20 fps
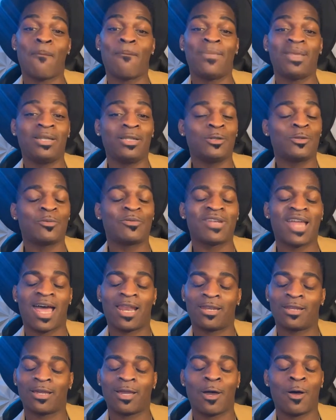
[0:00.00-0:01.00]
Millie do not
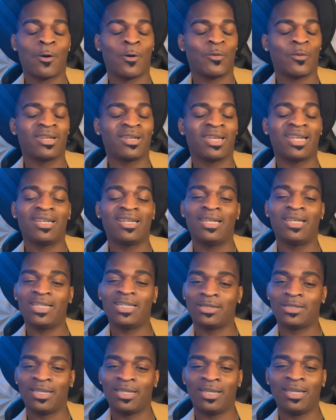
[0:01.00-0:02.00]
look old.
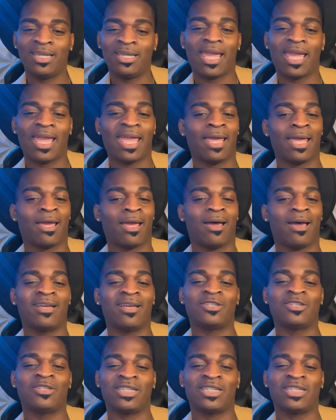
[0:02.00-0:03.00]
Lizzie and
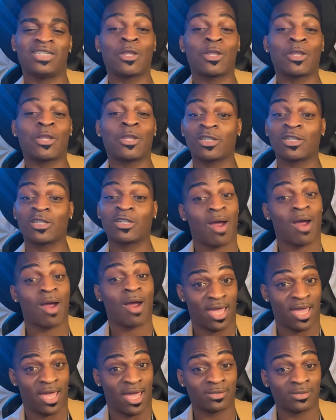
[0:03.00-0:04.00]
Giselle, y'all
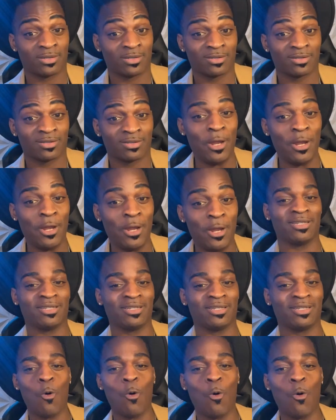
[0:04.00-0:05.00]
tried.
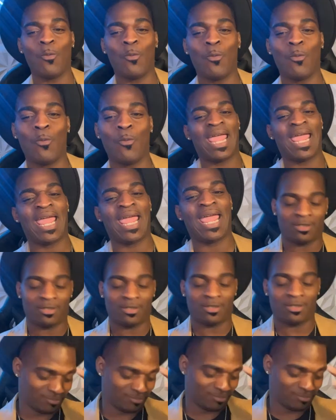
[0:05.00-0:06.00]
Ooh, Danny. Ooh.